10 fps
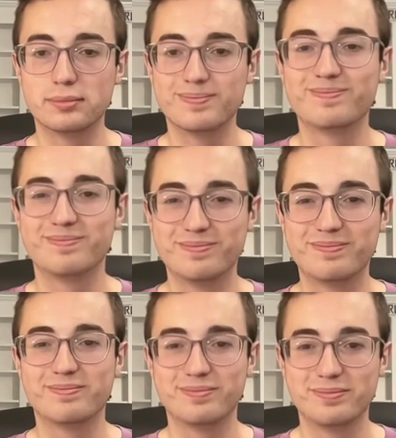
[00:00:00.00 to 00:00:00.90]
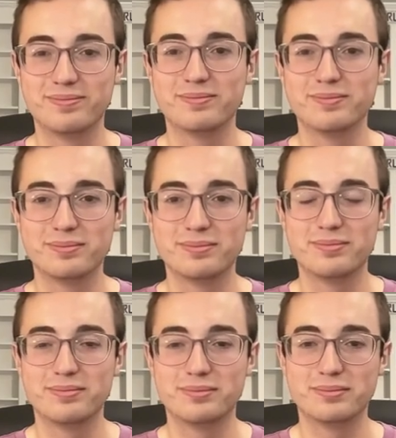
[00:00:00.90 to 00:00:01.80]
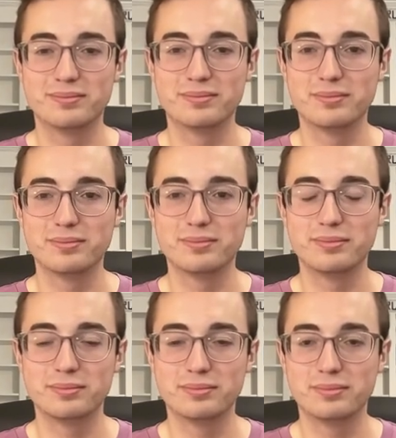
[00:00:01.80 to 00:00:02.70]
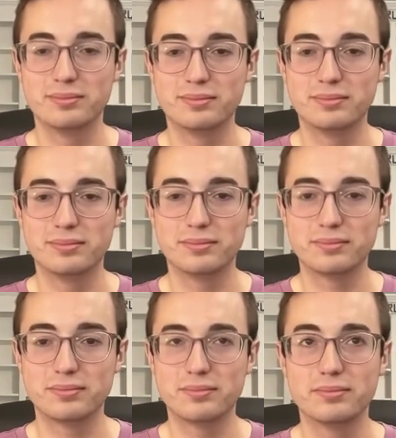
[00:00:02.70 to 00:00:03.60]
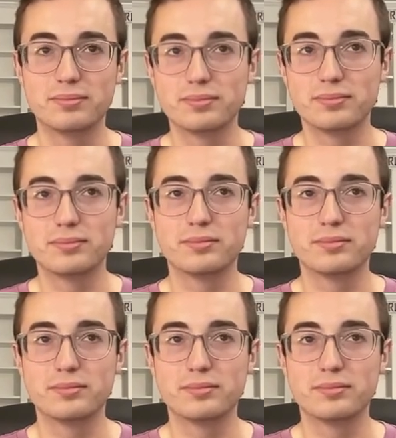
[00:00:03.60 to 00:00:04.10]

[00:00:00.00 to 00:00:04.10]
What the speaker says: (not speaking)